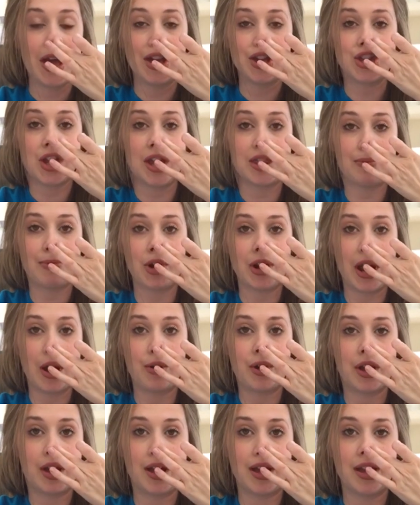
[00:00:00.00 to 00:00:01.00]
Share them on
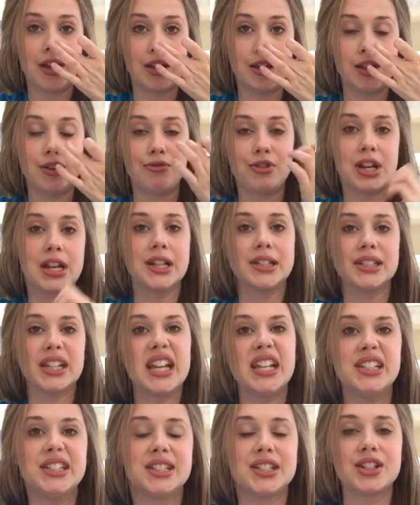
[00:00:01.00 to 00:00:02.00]
our Eureka's
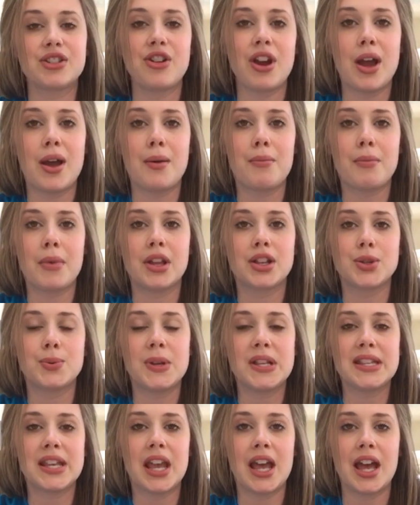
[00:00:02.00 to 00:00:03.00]
Instagram,
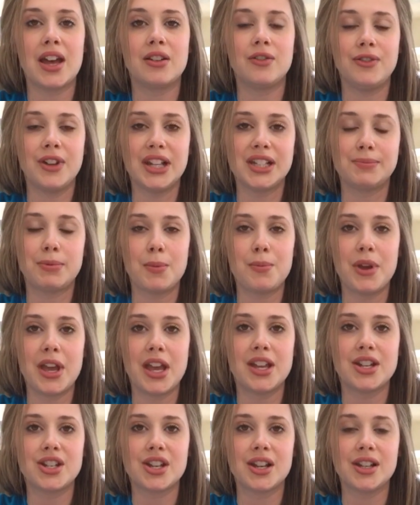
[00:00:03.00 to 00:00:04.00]
Twitter and Facebook
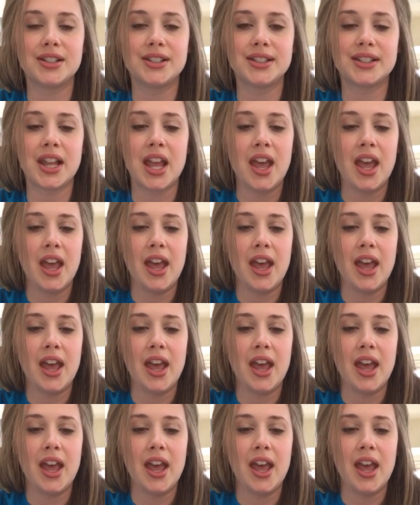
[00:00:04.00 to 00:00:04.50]
pages.